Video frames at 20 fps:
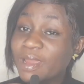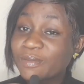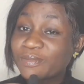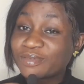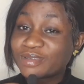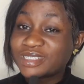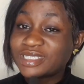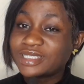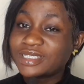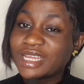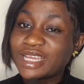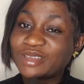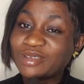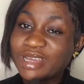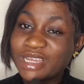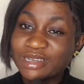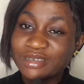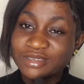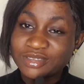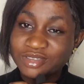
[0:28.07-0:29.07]
I proceed, I know
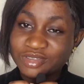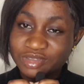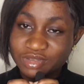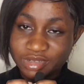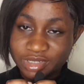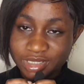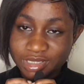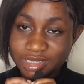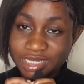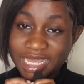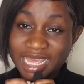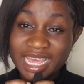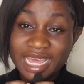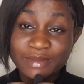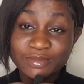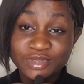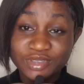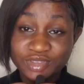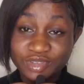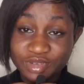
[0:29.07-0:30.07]
I look stressed. I
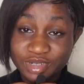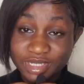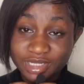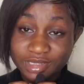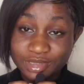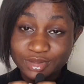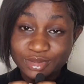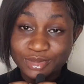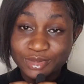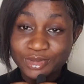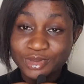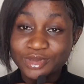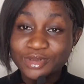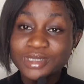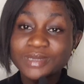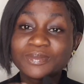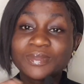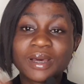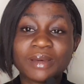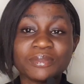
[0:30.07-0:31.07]
am stressed, so
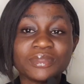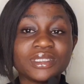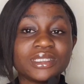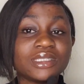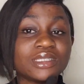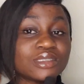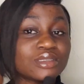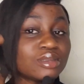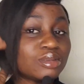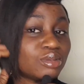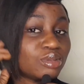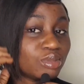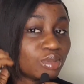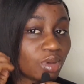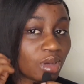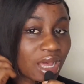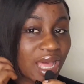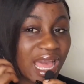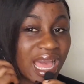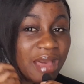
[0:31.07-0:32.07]
just permit this look.
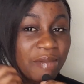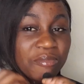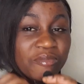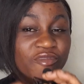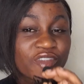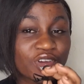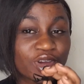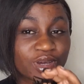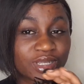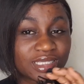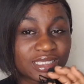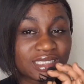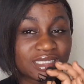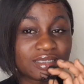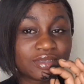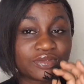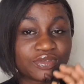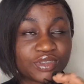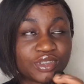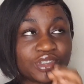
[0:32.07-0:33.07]
I'm recording
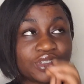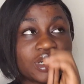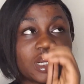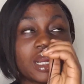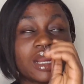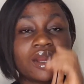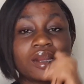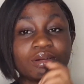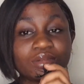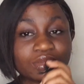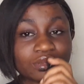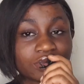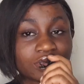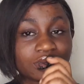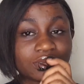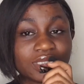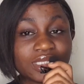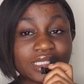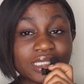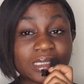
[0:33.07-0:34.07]
this video around,
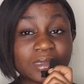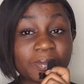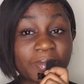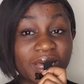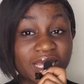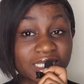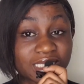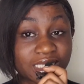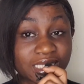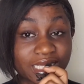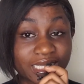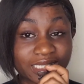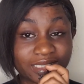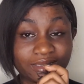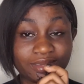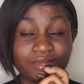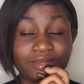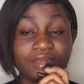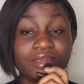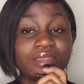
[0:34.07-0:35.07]
this is past 10
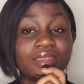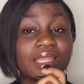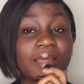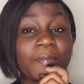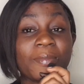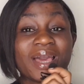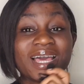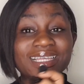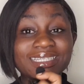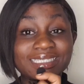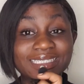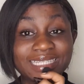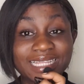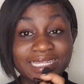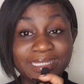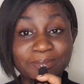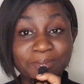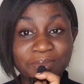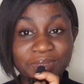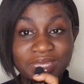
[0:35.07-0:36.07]

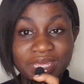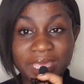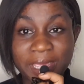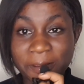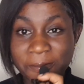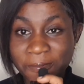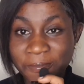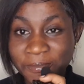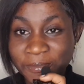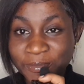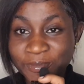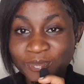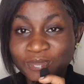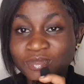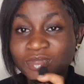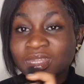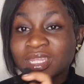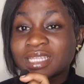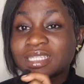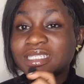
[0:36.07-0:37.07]
p.m.
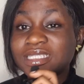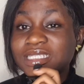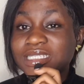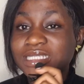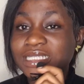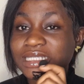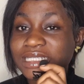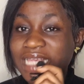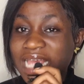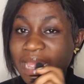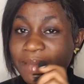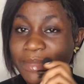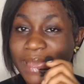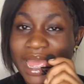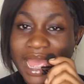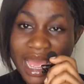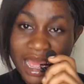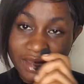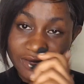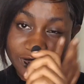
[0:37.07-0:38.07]
This is the time
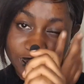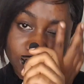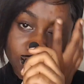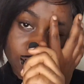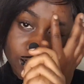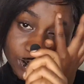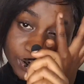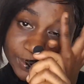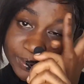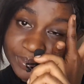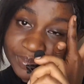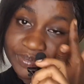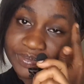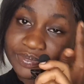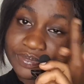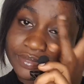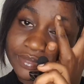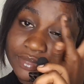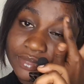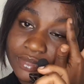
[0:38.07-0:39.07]
I have to
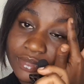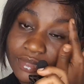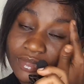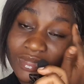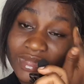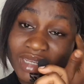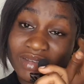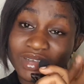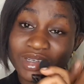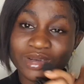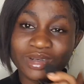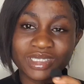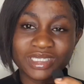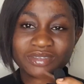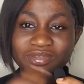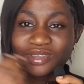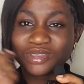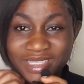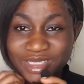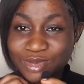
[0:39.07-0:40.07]
record
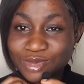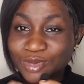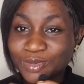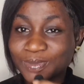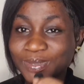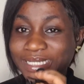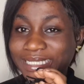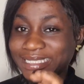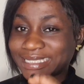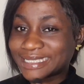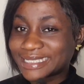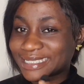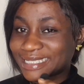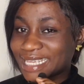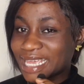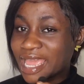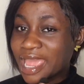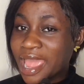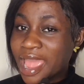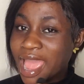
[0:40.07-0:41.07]
the video, so please
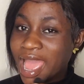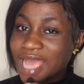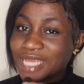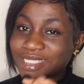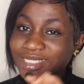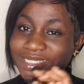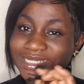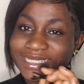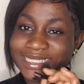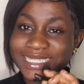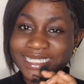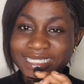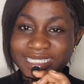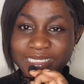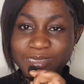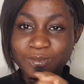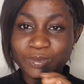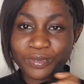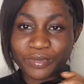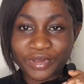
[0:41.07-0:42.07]
just take
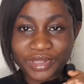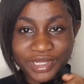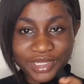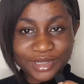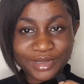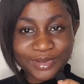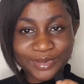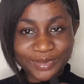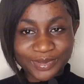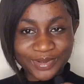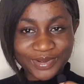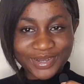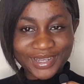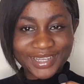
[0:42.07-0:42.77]
this pretty look